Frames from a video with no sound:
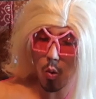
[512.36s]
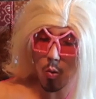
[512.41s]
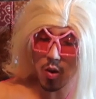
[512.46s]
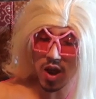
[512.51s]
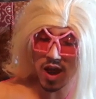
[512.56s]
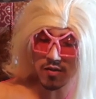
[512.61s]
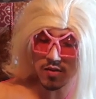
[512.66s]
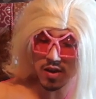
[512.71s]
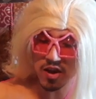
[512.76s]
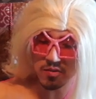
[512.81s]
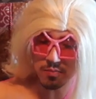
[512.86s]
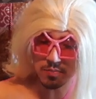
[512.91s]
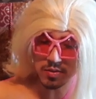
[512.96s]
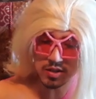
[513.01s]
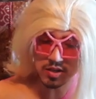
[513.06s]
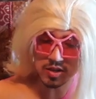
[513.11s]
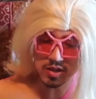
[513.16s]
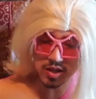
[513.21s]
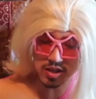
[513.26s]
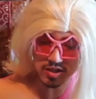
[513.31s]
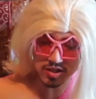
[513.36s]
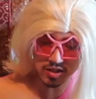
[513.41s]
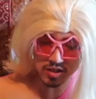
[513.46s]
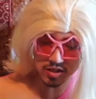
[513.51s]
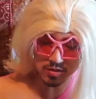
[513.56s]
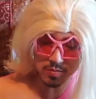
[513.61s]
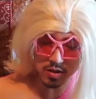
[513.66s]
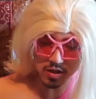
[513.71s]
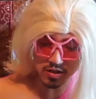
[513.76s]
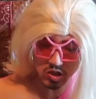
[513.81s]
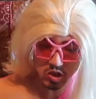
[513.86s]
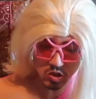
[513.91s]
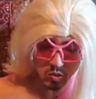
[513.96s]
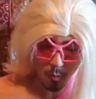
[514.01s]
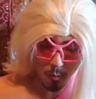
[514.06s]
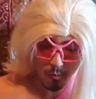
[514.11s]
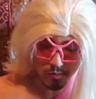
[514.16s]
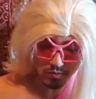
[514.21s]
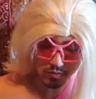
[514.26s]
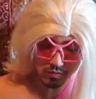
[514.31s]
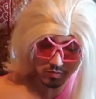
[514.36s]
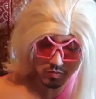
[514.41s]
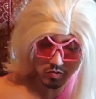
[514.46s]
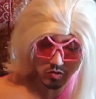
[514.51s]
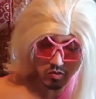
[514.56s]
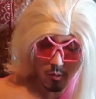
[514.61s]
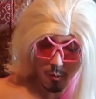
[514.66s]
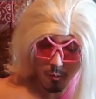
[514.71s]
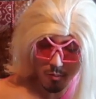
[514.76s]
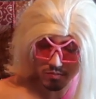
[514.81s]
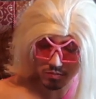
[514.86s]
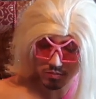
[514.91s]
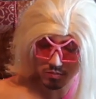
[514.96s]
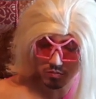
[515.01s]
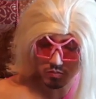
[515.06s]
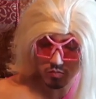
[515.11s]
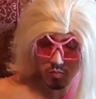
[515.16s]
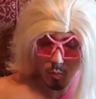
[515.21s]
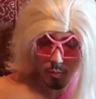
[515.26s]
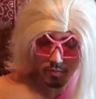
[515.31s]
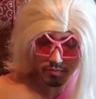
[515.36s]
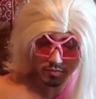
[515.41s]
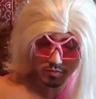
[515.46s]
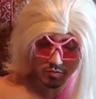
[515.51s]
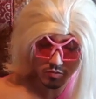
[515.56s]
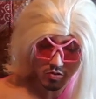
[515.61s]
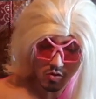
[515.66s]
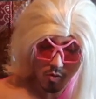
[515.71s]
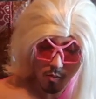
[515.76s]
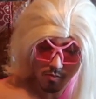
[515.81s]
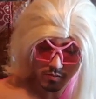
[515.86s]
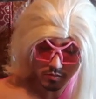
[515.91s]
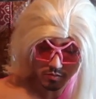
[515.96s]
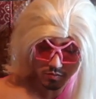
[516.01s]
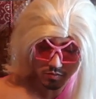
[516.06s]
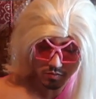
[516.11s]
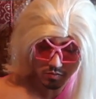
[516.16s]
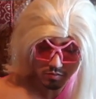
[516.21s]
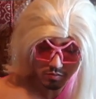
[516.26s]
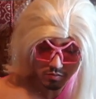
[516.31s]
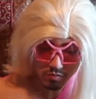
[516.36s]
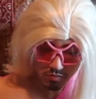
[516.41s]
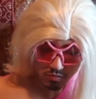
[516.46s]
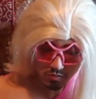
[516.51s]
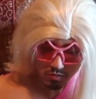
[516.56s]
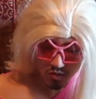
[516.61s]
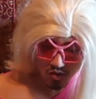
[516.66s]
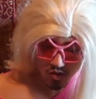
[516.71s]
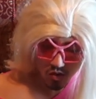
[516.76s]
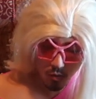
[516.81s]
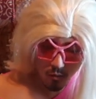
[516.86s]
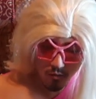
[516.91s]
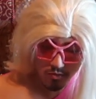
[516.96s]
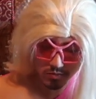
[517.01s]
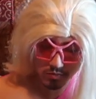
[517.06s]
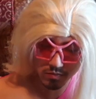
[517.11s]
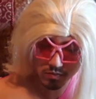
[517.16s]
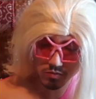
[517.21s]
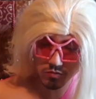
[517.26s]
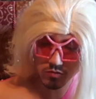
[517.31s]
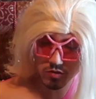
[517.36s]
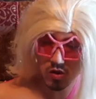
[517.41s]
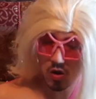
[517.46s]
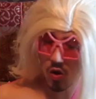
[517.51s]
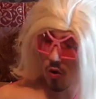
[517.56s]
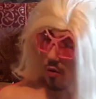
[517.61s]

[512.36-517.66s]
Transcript: We haven't had pizza in like six months. I know. That's another thing. We have not eaten a real pizza.